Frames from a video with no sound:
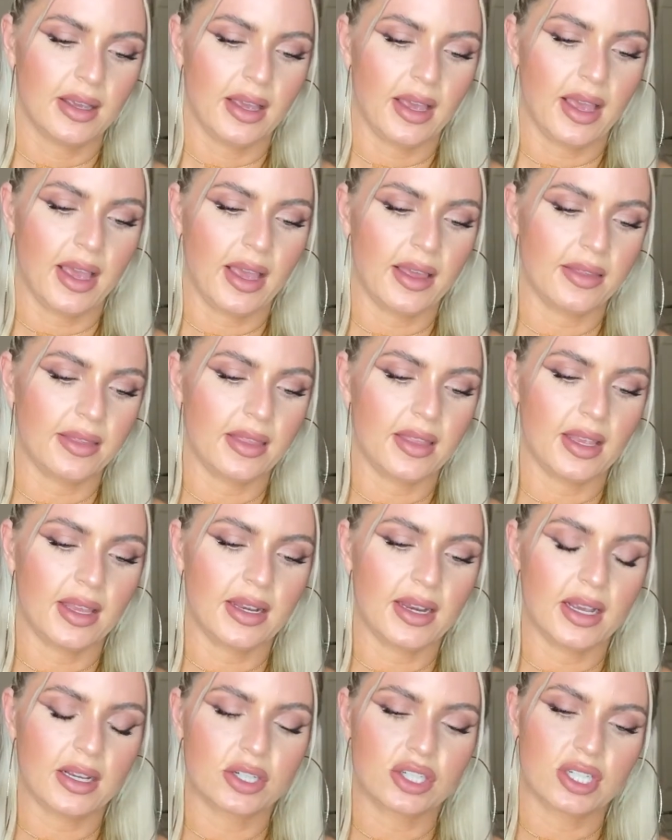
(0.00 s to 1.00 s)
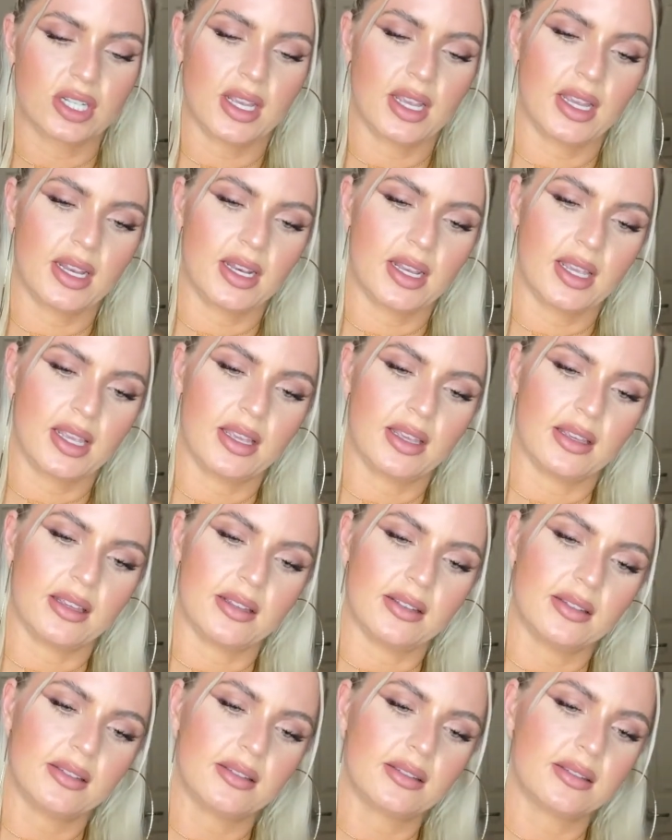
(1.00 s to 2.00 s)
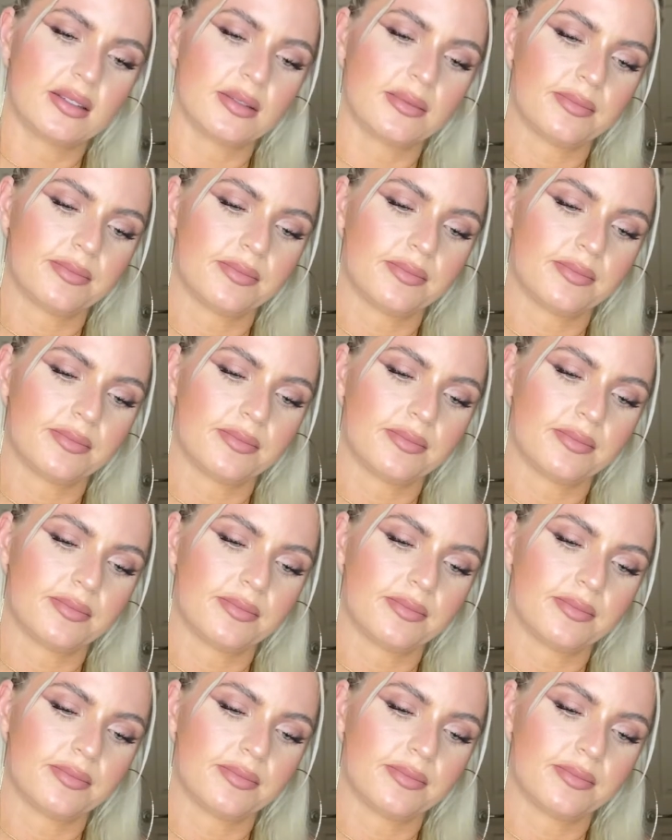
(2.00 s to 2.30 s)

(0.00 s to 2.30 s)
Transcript: And the next shade is